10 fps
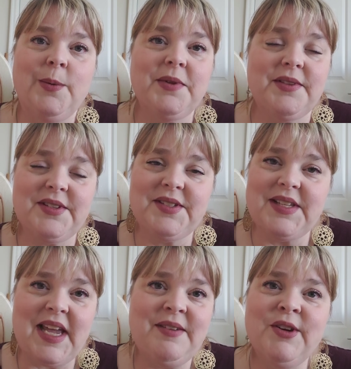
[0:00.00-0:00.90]
with the
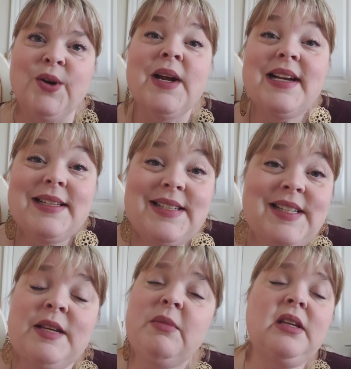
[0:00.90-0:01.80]
Savior
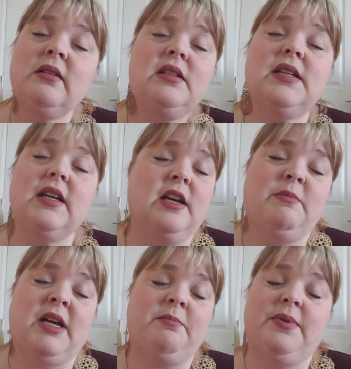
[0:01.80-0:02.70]
seemingly to
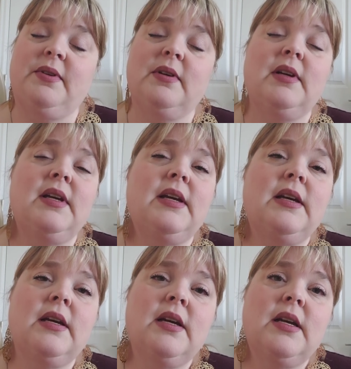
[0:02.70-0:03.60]
come up
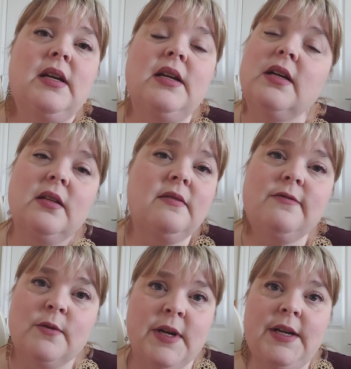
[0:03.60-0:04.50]
null and
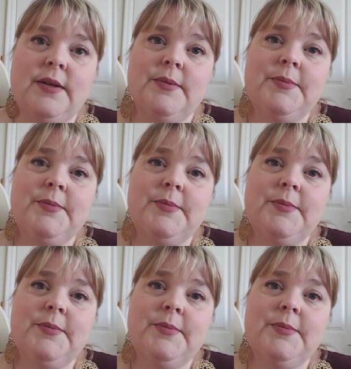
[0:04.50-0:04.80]
void.